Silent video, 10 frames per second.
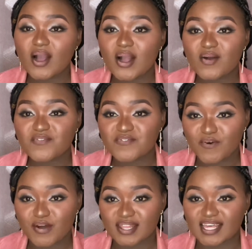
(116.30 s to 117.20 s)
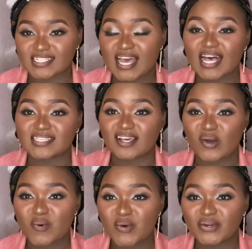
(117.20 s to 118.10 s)
phone that has
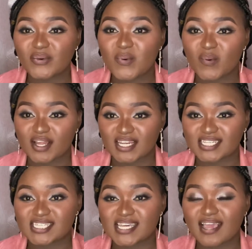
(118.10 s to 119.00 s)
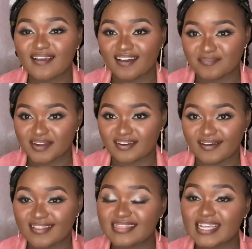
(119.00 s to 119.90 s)
good quality camera.
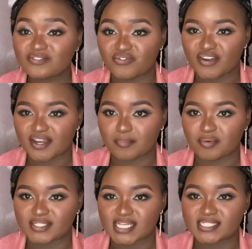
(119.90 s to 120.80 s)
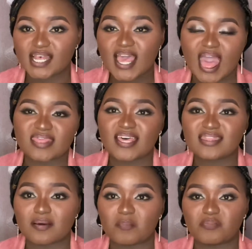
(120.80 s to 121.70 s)
That's very important. And then
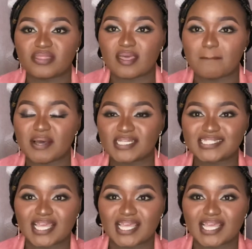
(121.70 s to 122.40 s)
the best thing